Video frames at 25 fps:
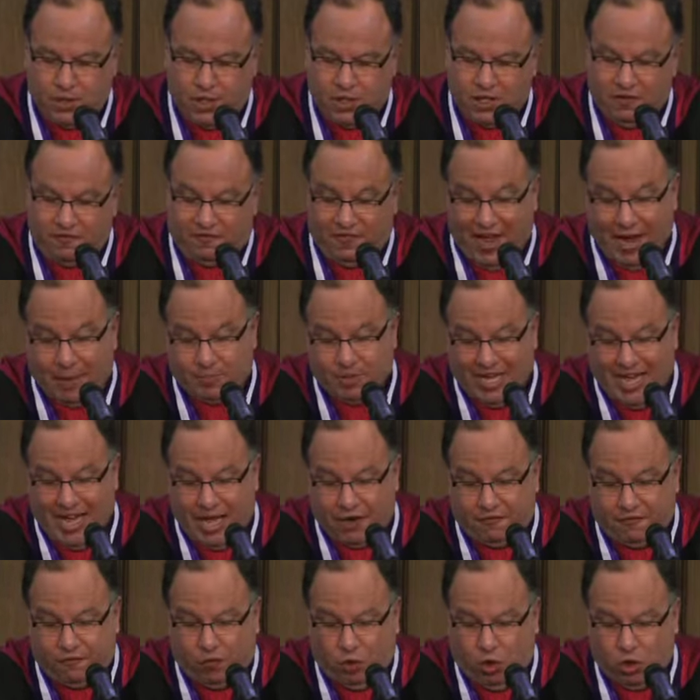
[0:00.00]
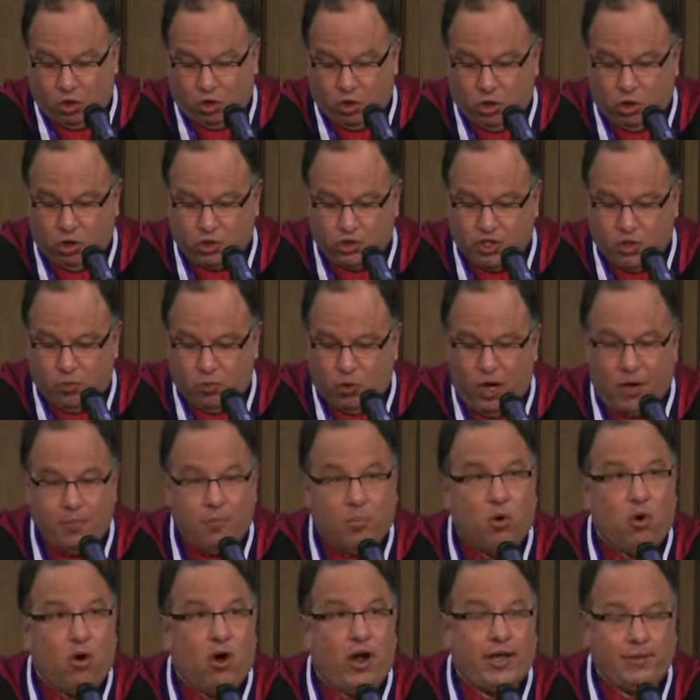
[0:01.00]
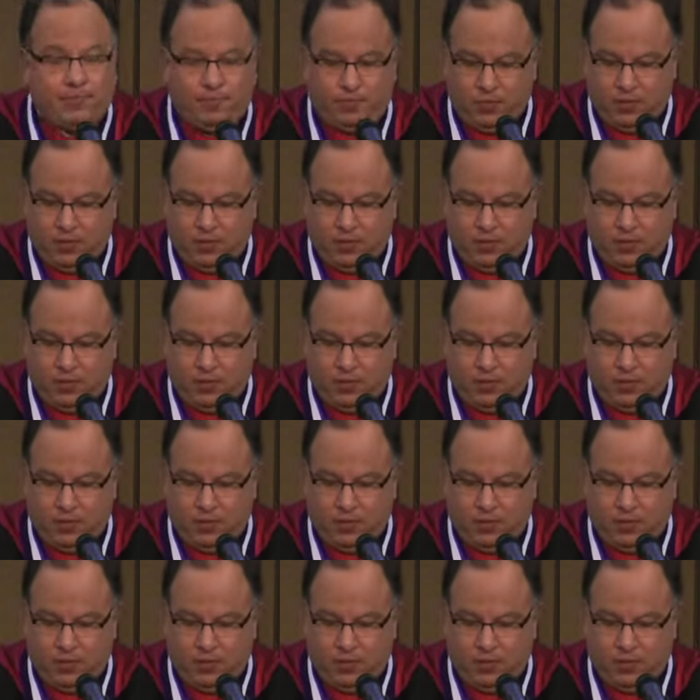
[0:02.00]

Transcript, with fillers: The family had four girls and one boy.